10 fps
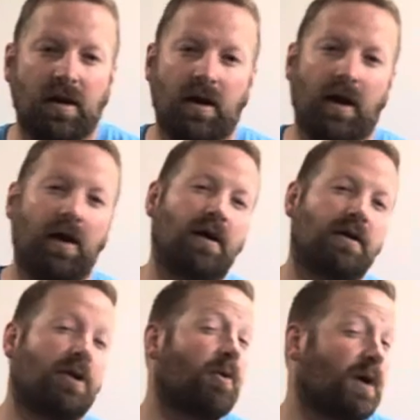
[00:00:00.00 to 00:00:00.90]

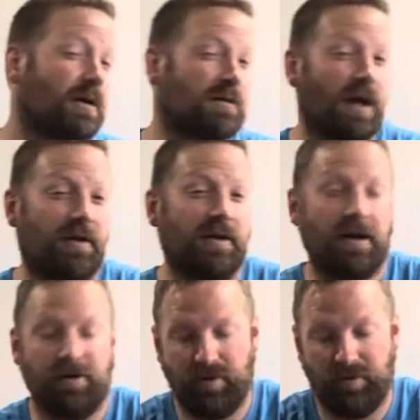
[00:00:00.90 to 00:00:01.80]
You know what? I think
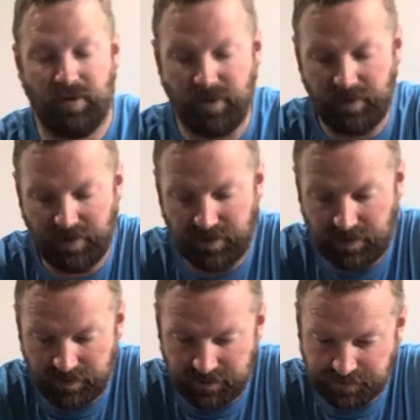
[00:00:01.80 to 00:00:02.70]
I know what I'm going to go with.
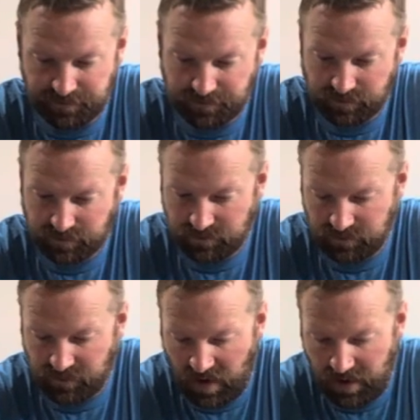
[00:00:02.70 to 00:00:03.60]

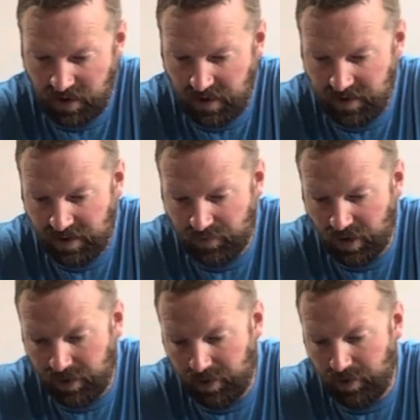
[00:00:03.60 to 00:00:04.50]
I think I'm going
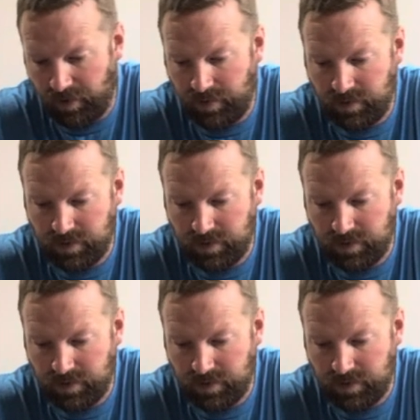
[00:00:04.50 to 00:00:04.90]
to go.